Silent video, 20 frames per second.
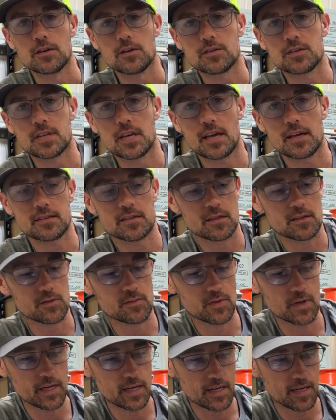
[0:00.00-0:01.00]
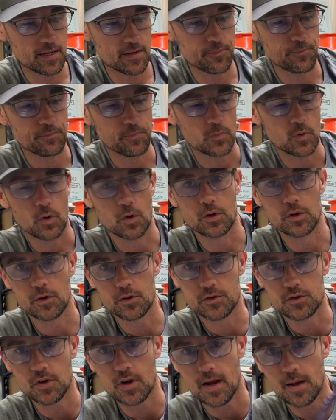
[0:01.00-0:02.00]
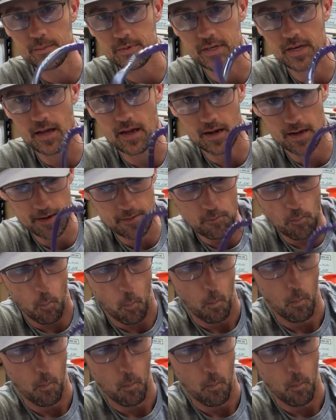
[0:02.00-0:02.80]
Texas rigging or you're drop shotting,